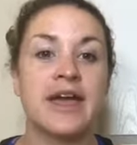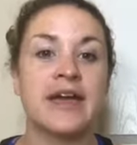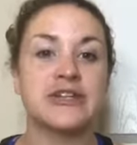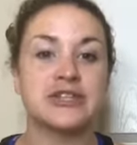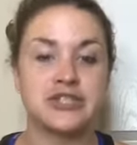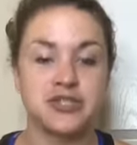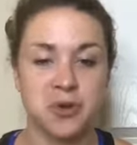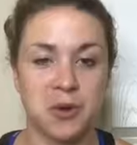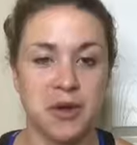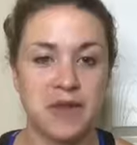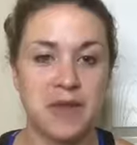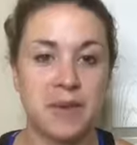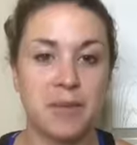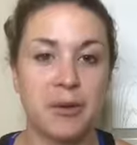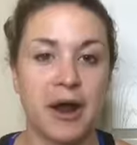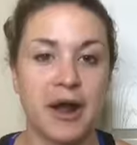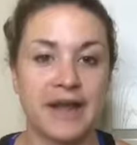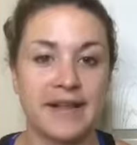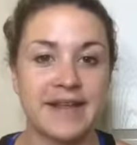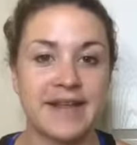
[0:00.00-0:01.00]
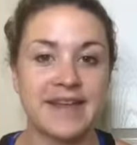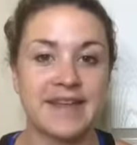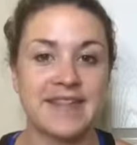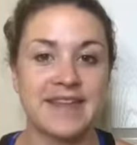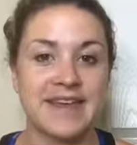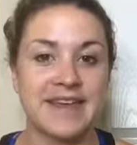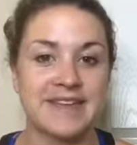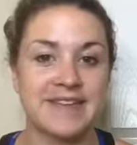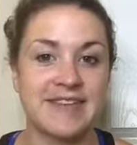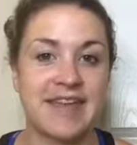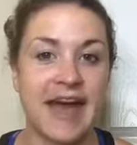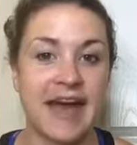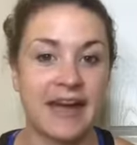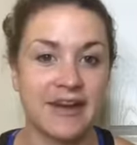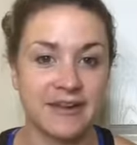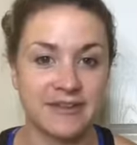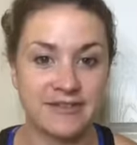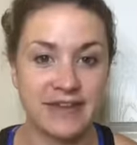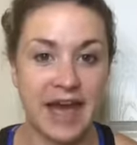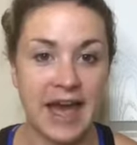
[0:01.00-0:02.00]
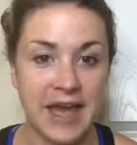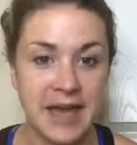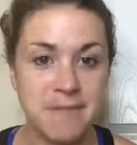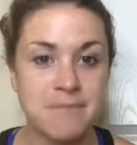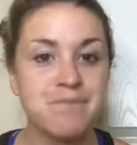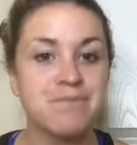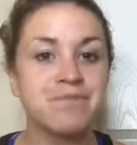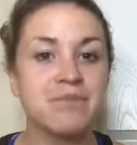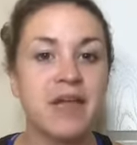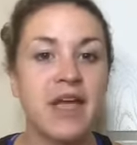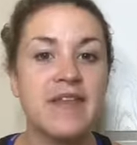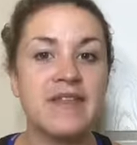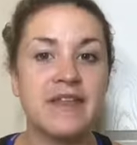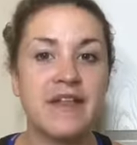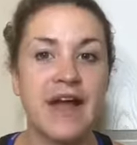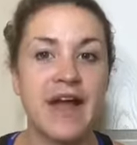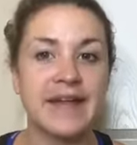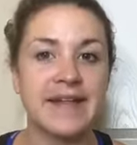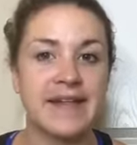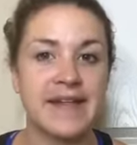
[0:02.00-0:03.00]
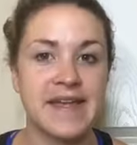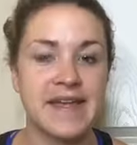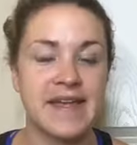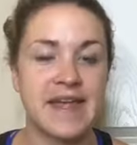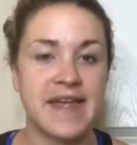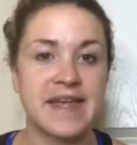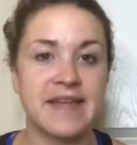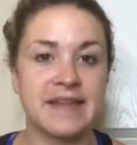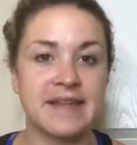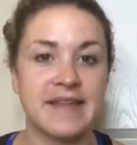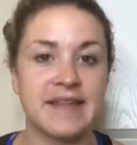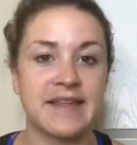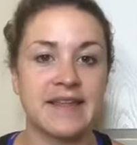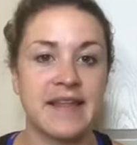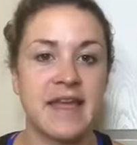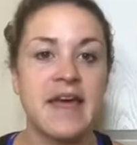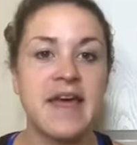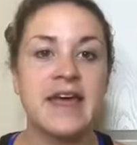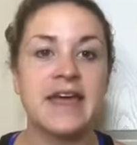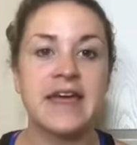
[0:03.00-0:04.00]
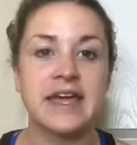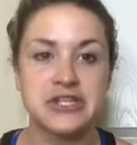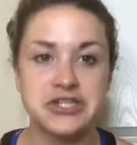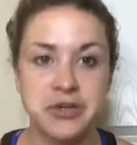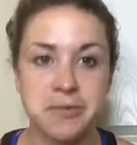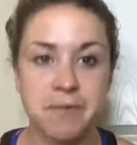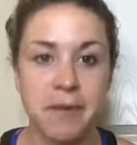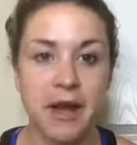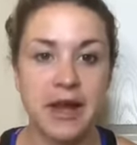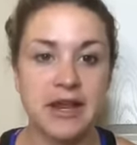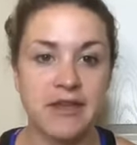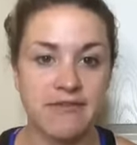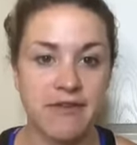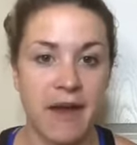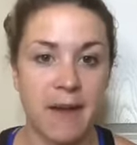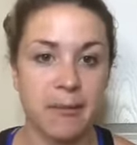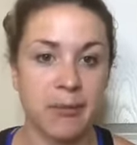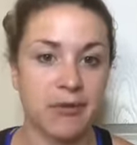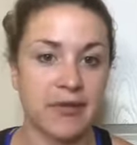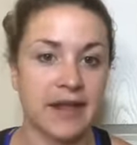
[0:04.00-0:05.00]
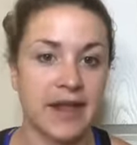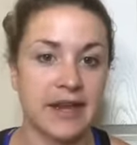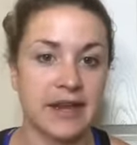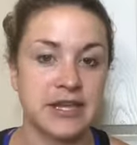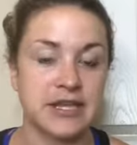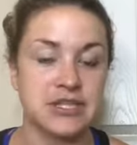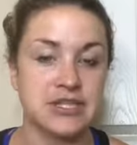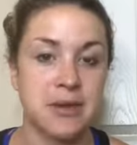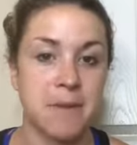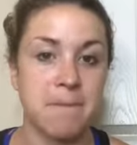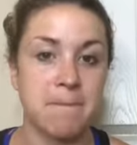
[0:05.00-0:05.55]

enjoy the process the entire time and the last thing is is get your body fat percentage